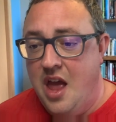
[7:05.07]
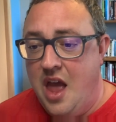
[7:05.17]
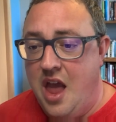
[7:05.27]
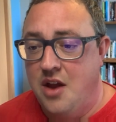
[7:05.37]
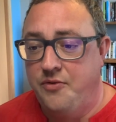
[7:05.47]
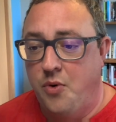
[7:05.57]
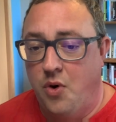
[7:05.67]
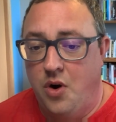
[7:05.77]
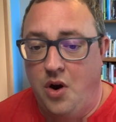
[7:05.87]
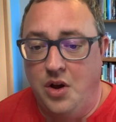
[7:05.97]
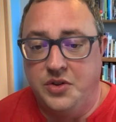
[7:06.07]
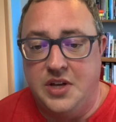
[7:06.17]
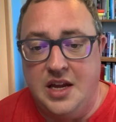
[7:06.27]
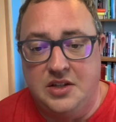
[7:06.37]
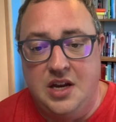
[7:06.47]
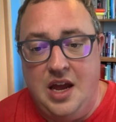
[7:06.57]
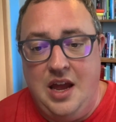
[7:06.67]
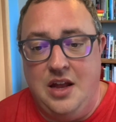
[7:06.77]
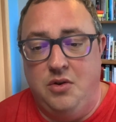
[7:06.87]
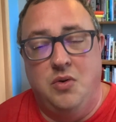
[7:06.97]
and for All Saints' Day,
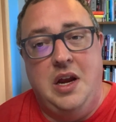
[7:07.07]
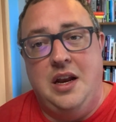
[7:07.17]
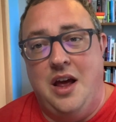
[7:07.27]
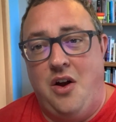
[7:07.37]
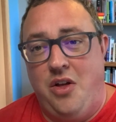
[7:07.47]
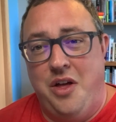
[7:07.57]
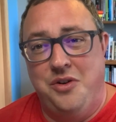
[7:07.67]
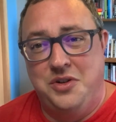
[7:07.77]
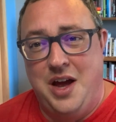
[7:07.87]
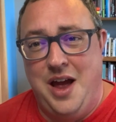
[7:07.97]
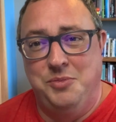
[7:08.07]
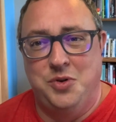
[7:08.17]
and green at all other times.